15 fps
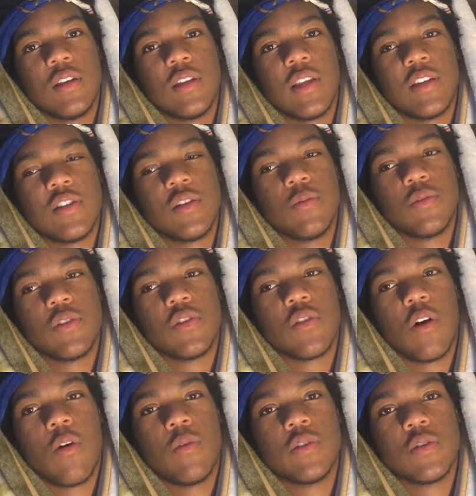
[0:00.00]
that shit was just
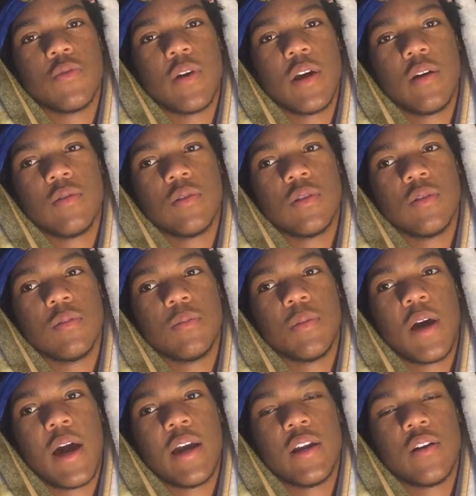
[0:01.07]
always around, but I